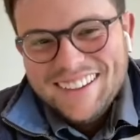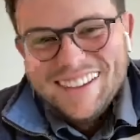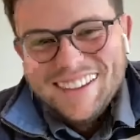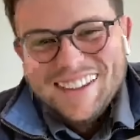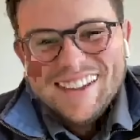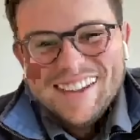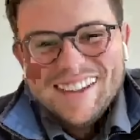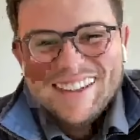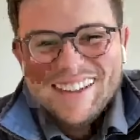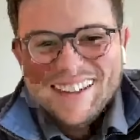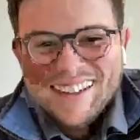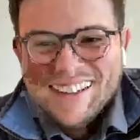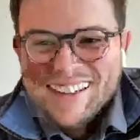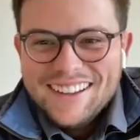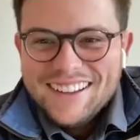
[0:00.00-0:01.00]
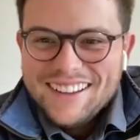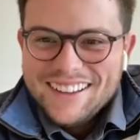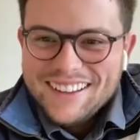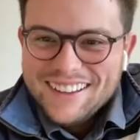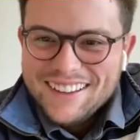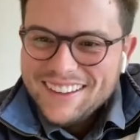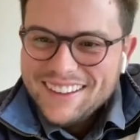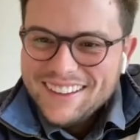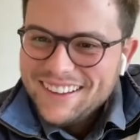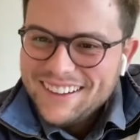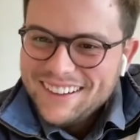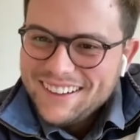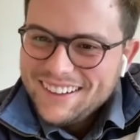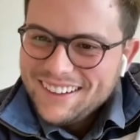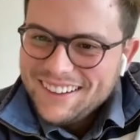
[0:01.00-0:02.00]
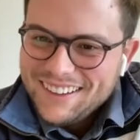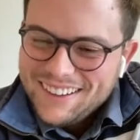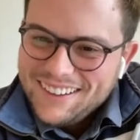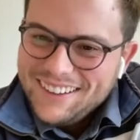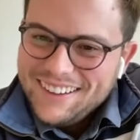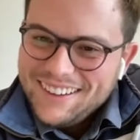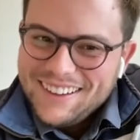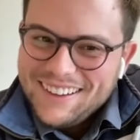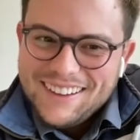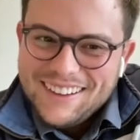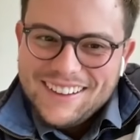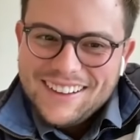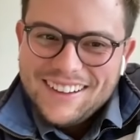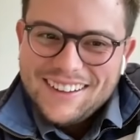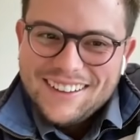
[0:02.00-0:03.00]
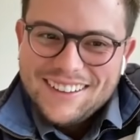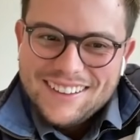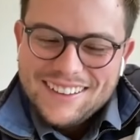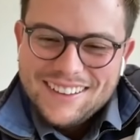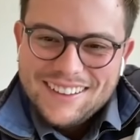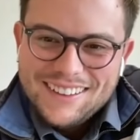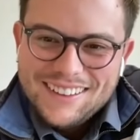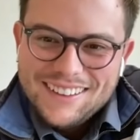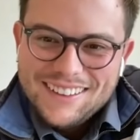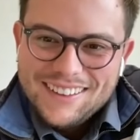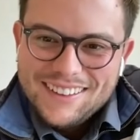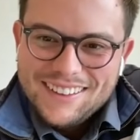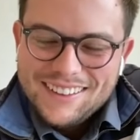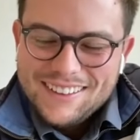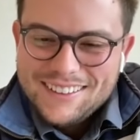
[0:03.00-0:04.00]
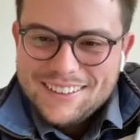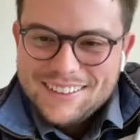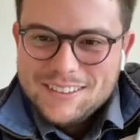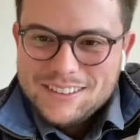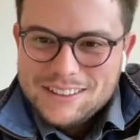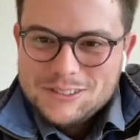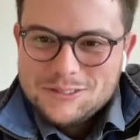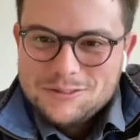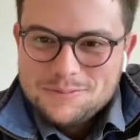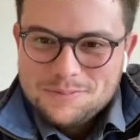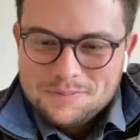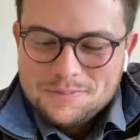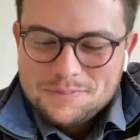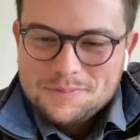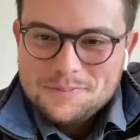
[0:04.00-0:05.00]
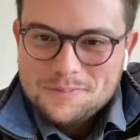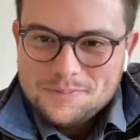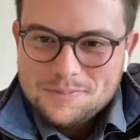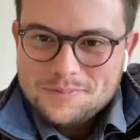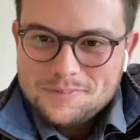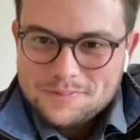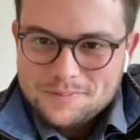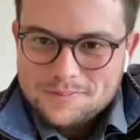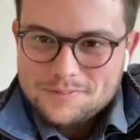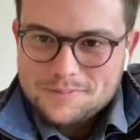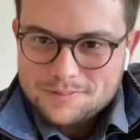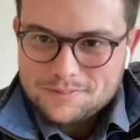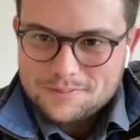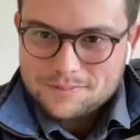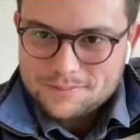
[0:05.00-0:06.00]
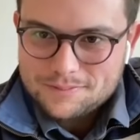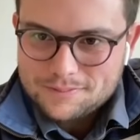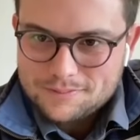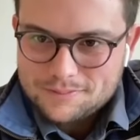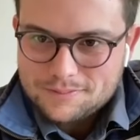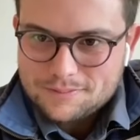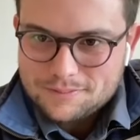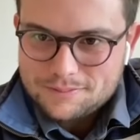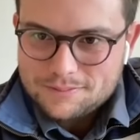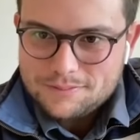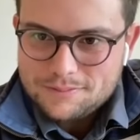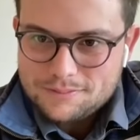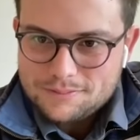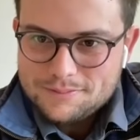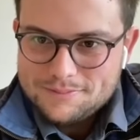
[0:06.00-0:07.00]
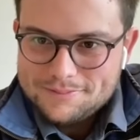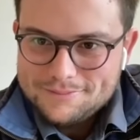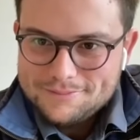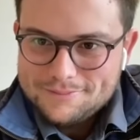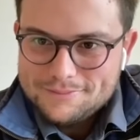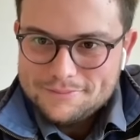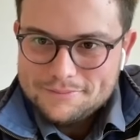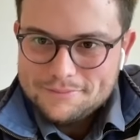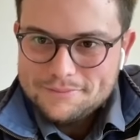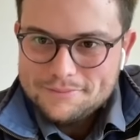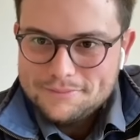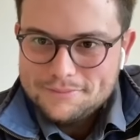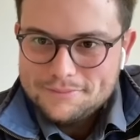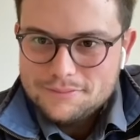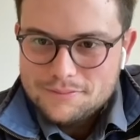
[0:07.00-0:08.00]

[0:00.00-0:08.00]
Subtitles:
The person shown says nothing.